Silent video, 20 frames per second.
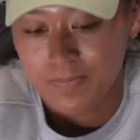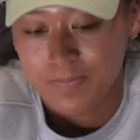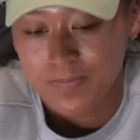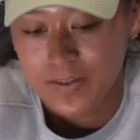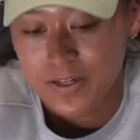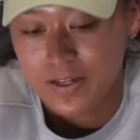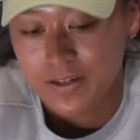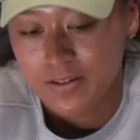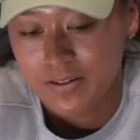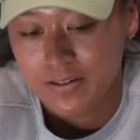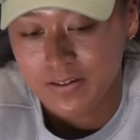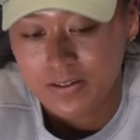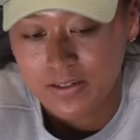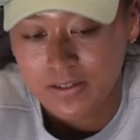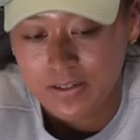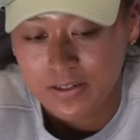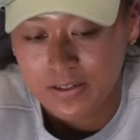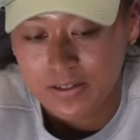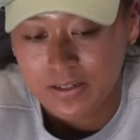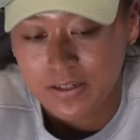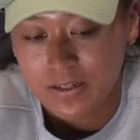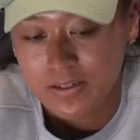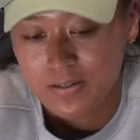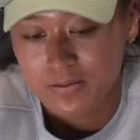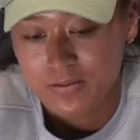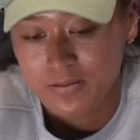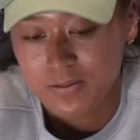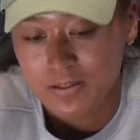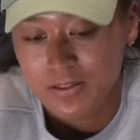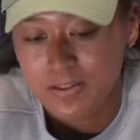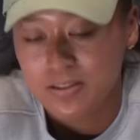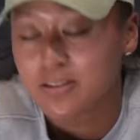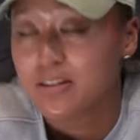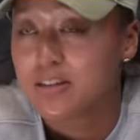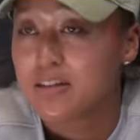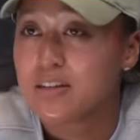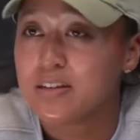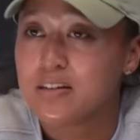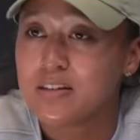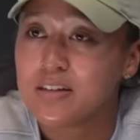that I don't really
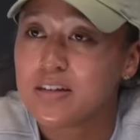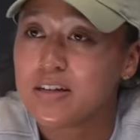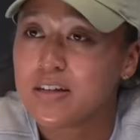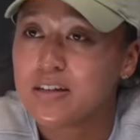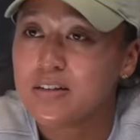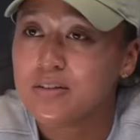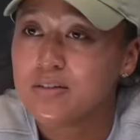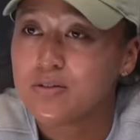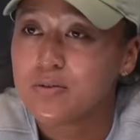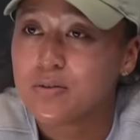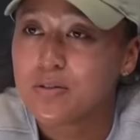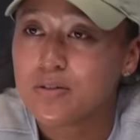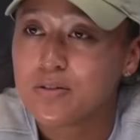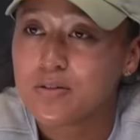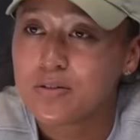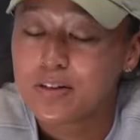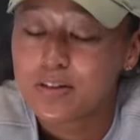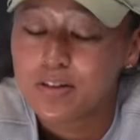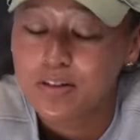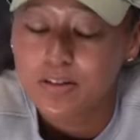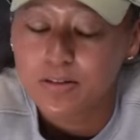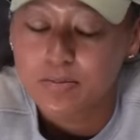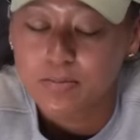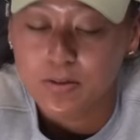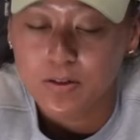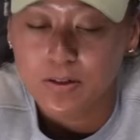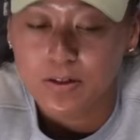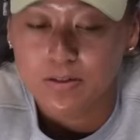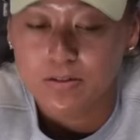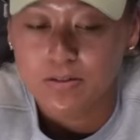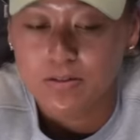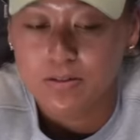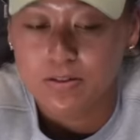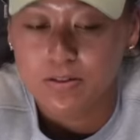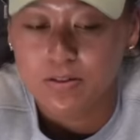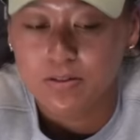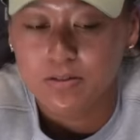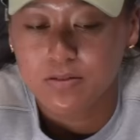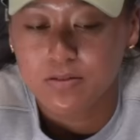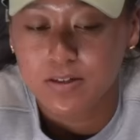think indicates with her ranking. But
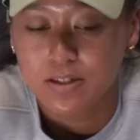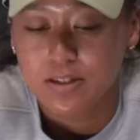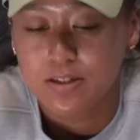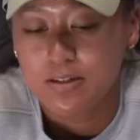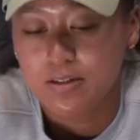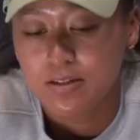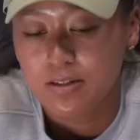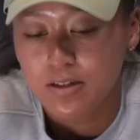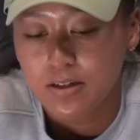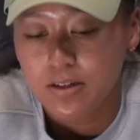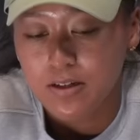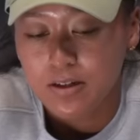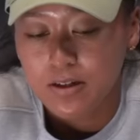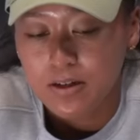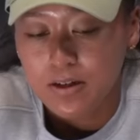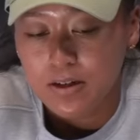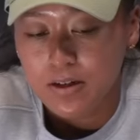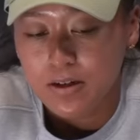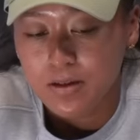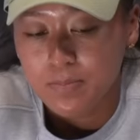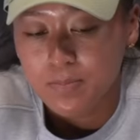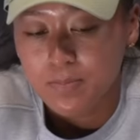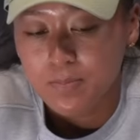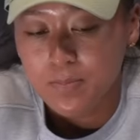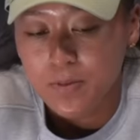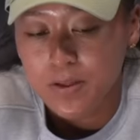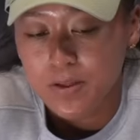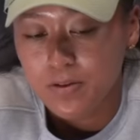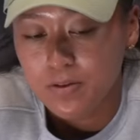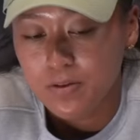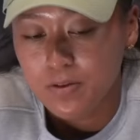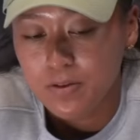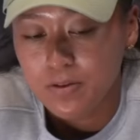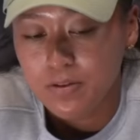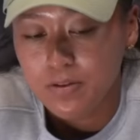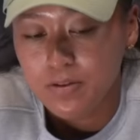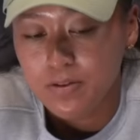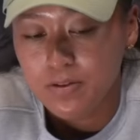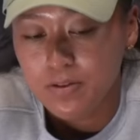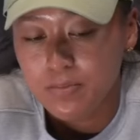also, like, I hit
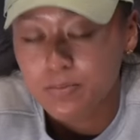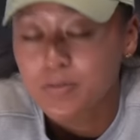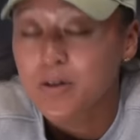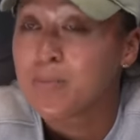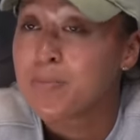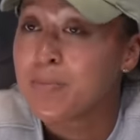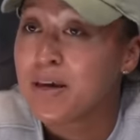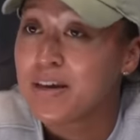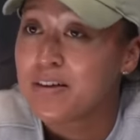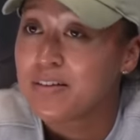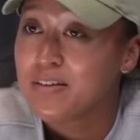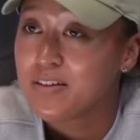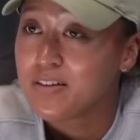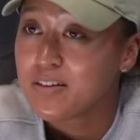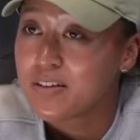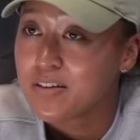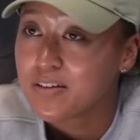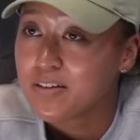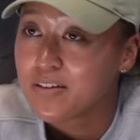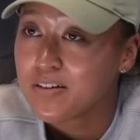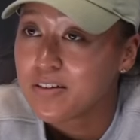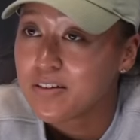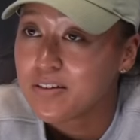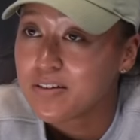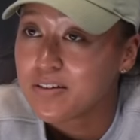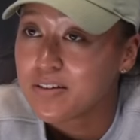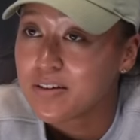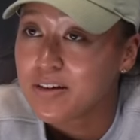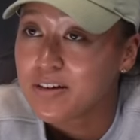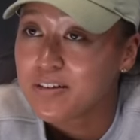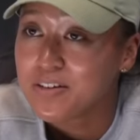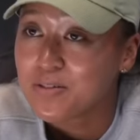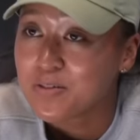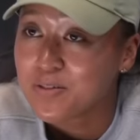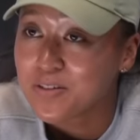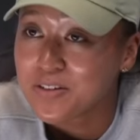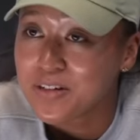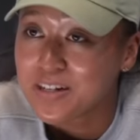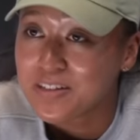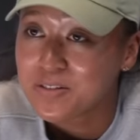with Amanda here, and you
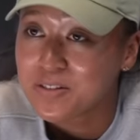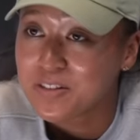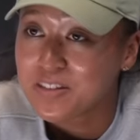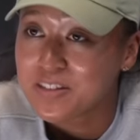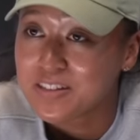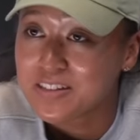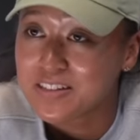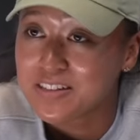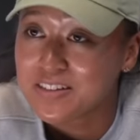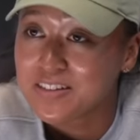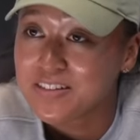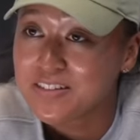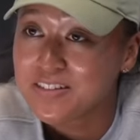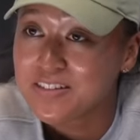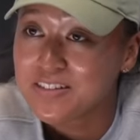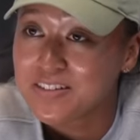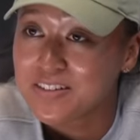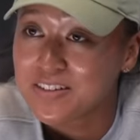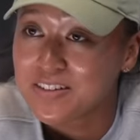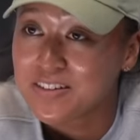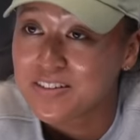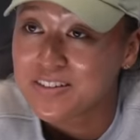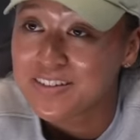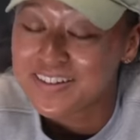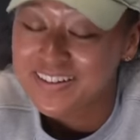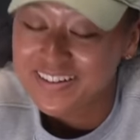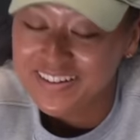know how she is. So